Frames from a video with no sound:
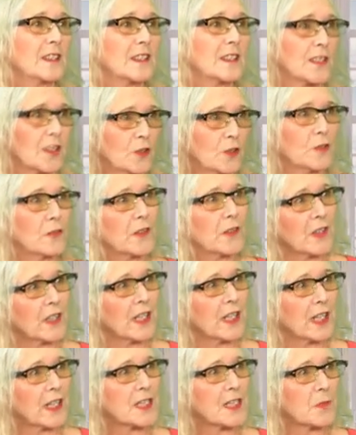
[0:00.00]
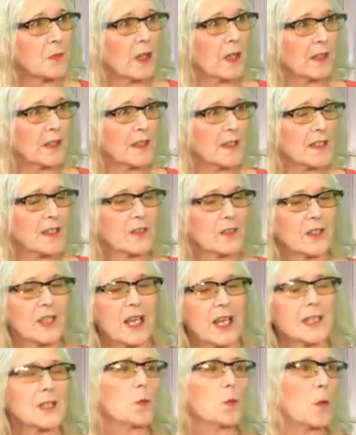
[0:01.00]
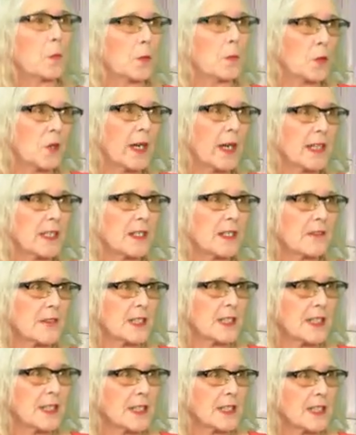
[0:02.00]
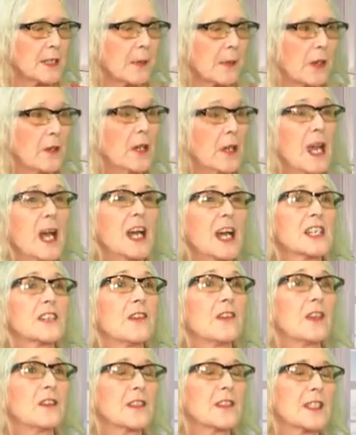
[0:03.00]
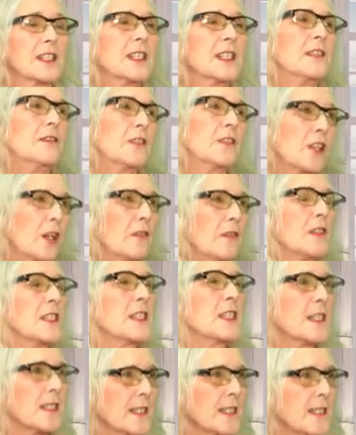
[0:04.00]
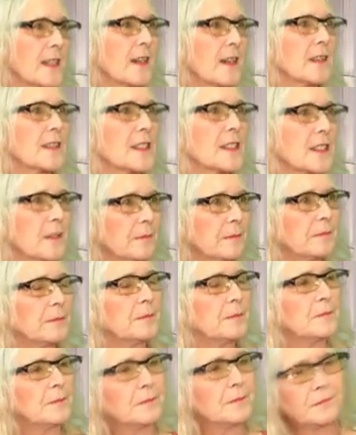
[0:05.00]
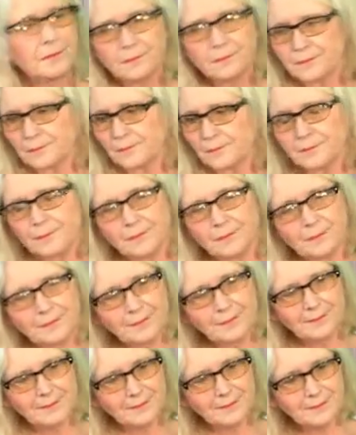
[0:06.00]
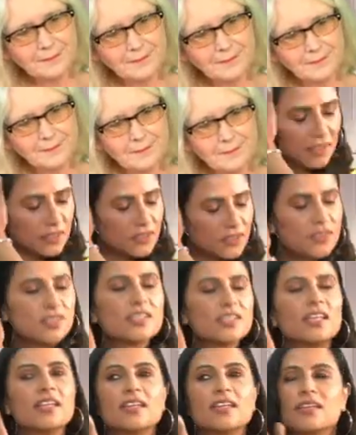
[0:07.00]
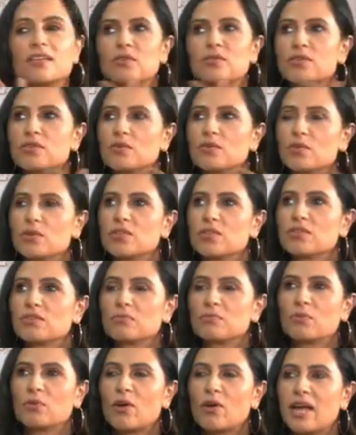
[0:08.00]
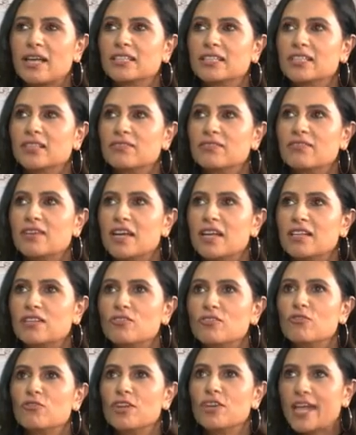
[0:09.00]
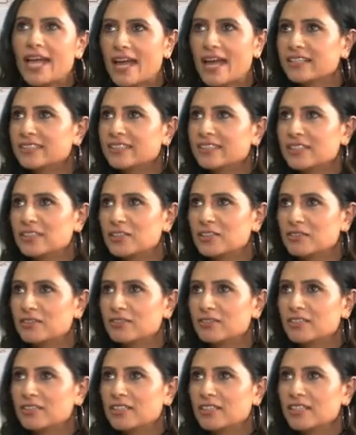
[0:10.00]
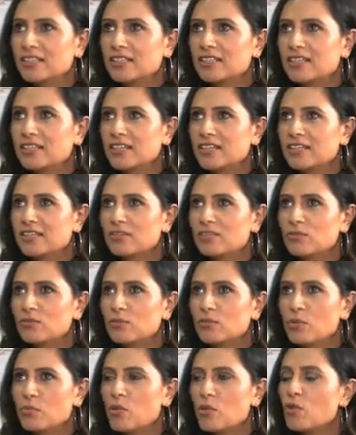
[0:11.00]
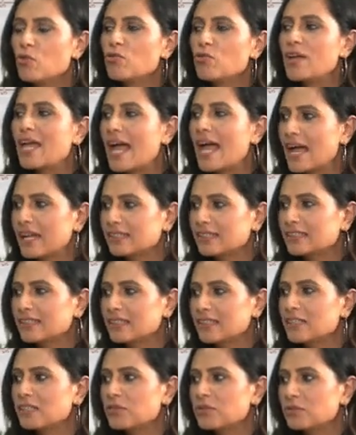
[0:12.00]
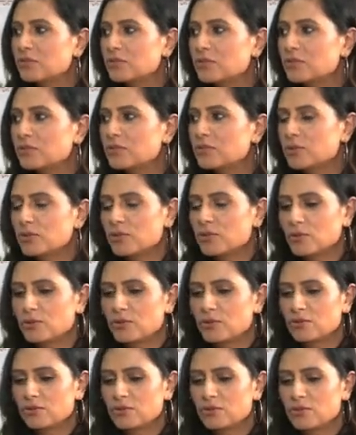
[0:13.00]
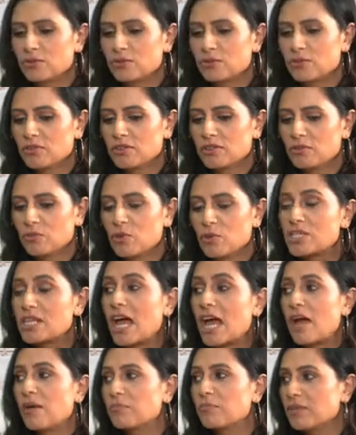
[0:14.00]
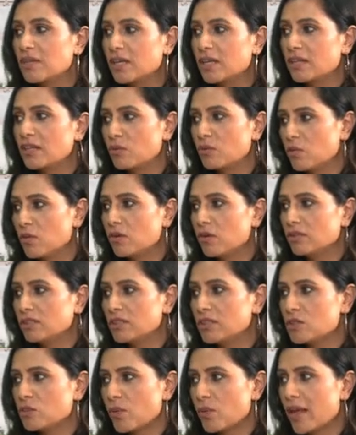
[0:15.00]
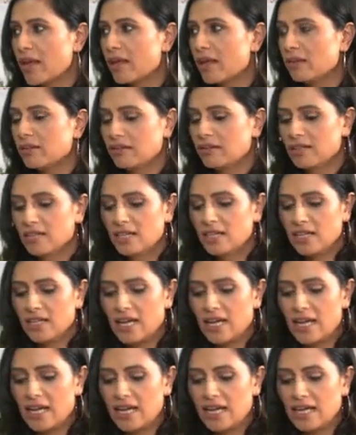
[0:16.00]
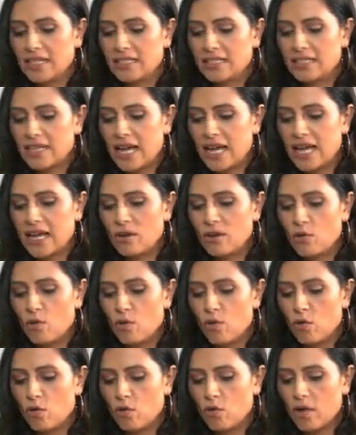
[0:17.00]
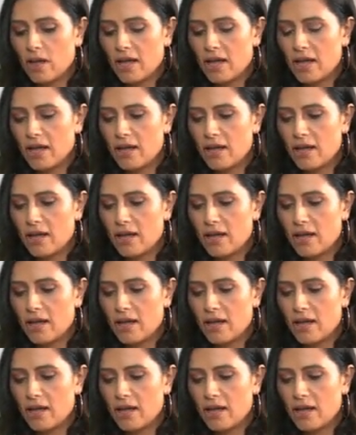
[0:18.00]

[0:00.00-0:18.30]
to go for the next one. So that's what proactivity is about as far as Stephen Covey's concerned. Yeah, because I was watching his videos, and it was proactive and reactive, and be more reactive to the what's happening in the world as well. And I know